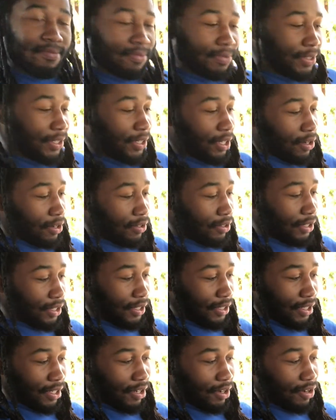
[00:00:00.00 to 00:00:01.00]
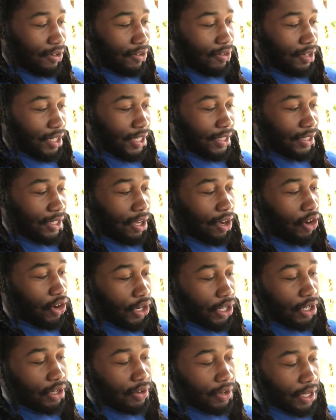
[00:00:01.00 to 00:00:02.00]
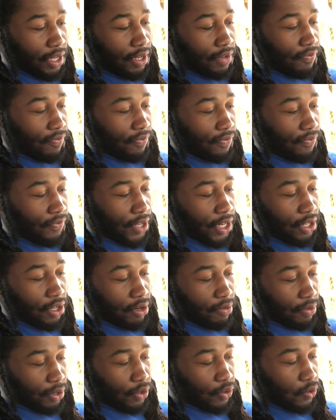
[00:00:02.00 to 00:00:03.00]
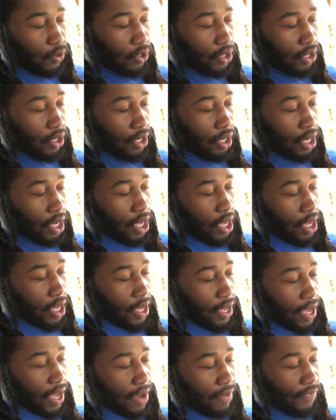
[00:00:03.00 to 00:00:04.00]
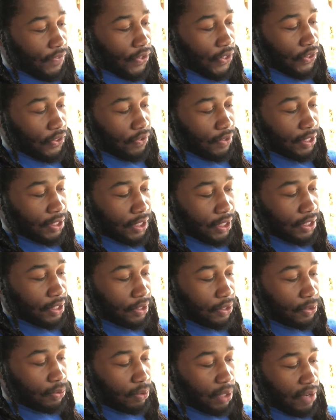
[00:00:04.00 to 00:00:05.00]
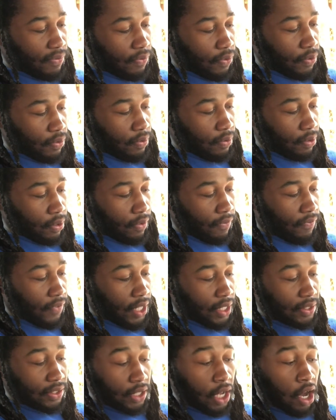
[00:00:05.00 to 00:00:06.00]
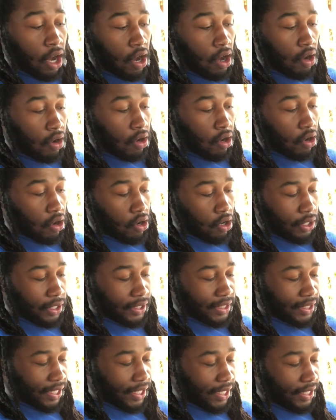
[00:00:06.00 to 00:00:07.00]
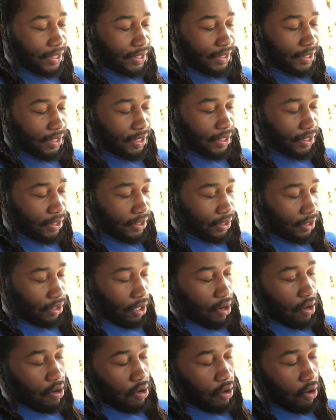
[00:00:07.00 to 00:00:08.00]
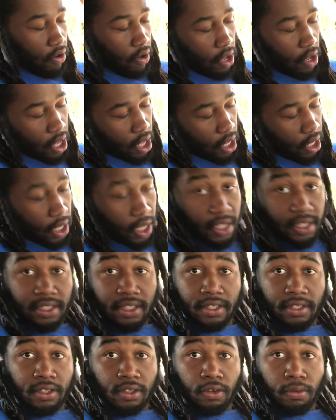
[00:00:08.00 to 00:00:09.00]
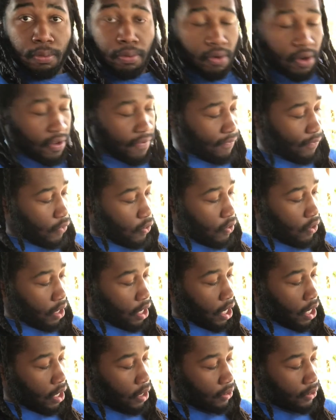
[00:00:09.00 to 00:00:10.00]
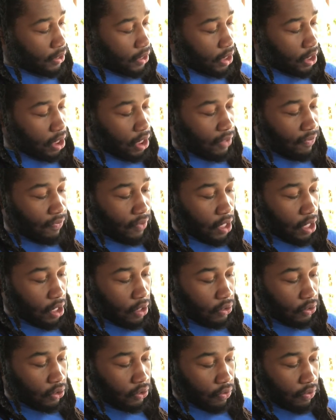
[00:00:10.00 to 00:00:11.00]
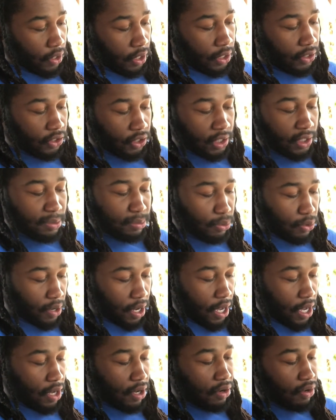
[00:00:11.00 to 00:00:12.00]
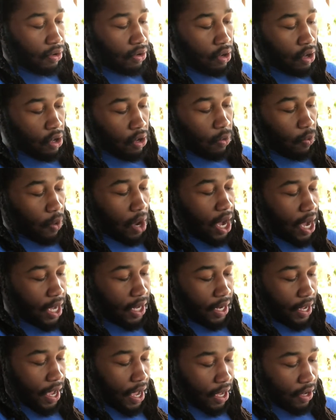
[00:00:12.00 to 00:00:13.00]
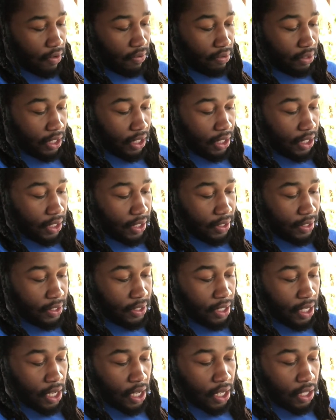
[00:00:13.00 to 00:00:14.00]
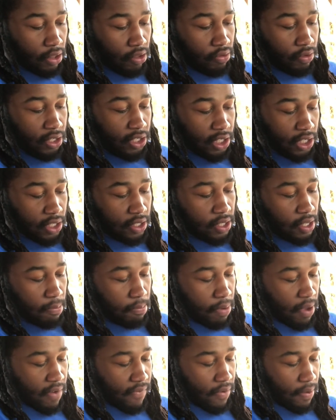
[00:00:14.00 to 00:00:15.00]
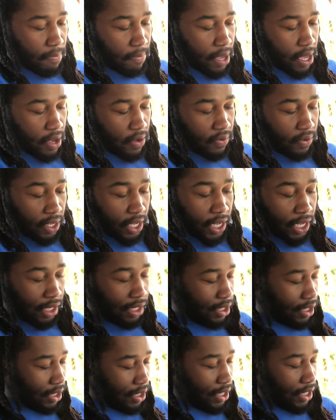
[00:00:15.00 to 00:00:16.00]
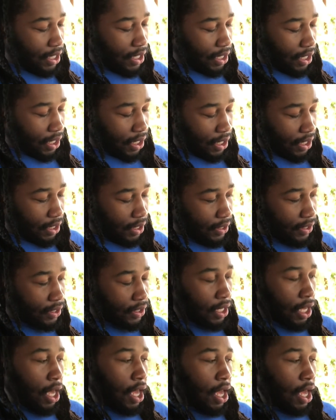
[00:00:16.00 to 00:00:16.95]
So, it's audio and video recorder. I have a 360 swivel, fits all cars, easy install. It's a 2.4 LCD video screen, adjustable angle, wide angle lens, 360 pivot mount, LED lens.